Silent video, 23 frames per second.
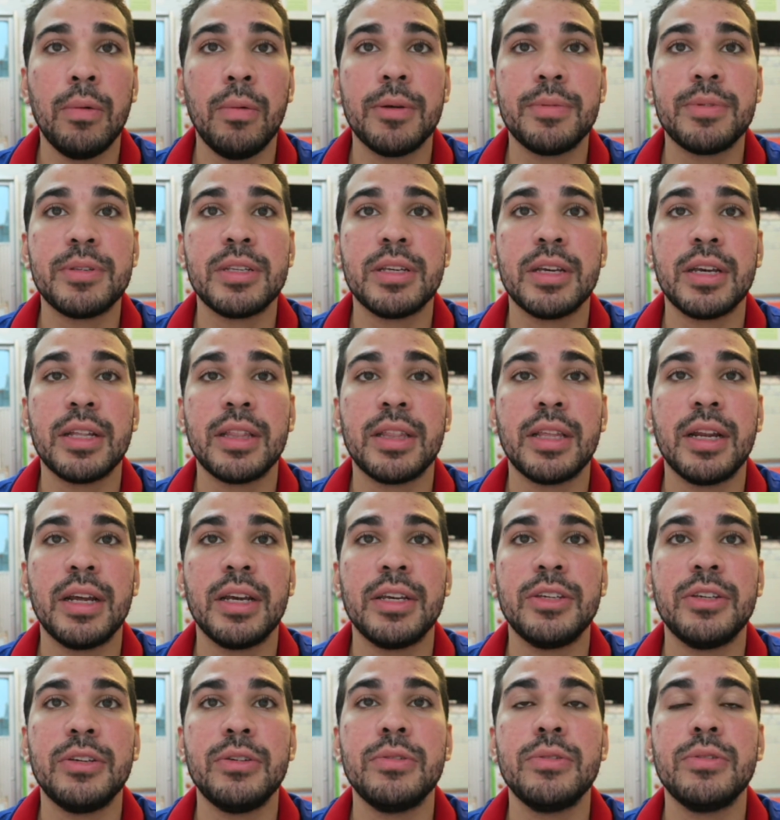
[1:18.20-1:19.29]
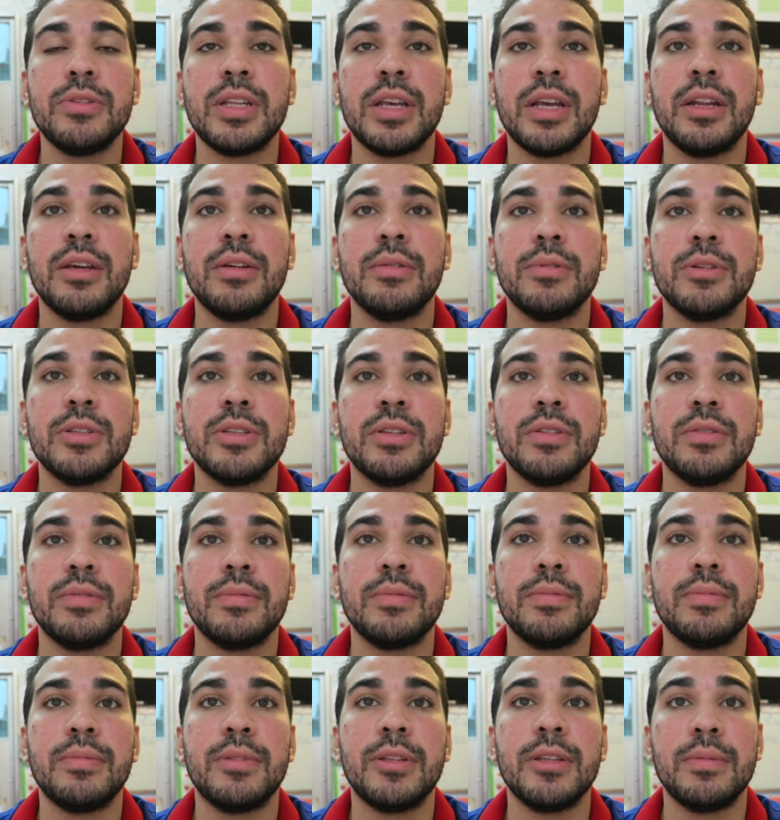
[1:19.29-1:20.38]
website that I used, and it was the
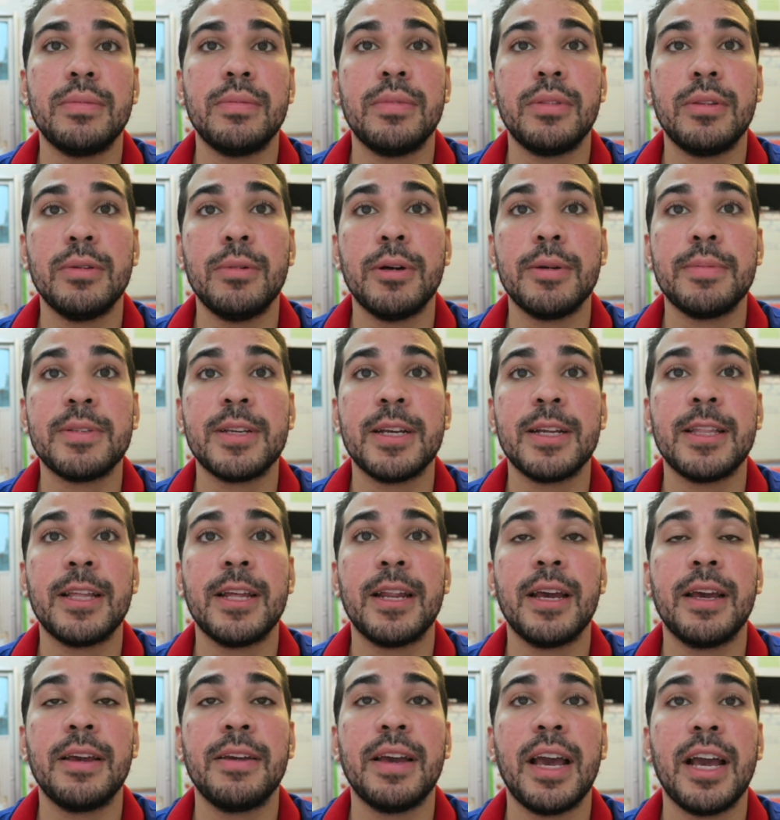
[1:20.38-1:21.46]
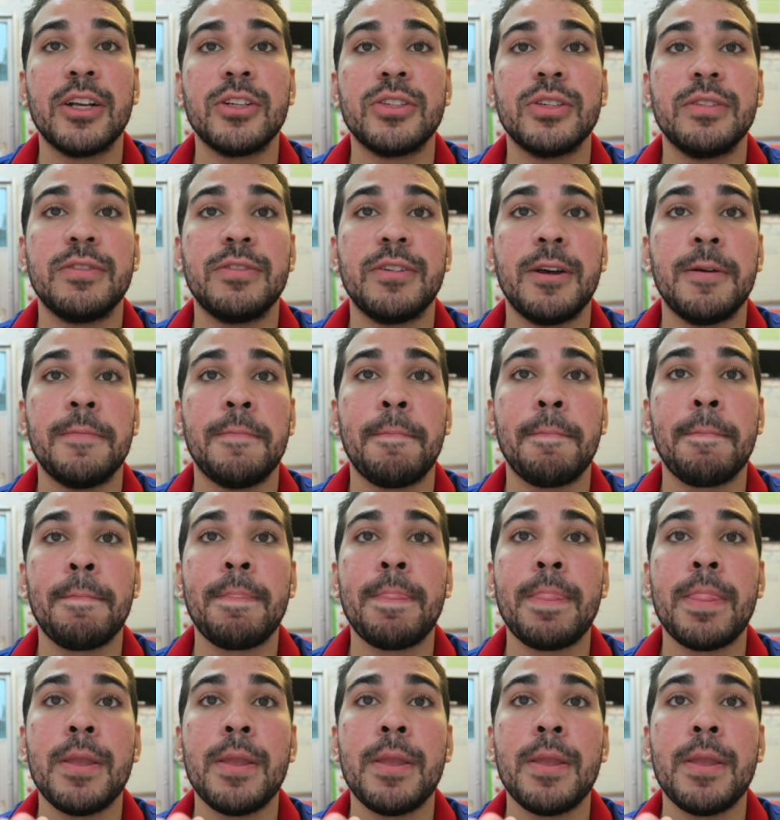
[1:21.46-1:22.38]
website that I actually found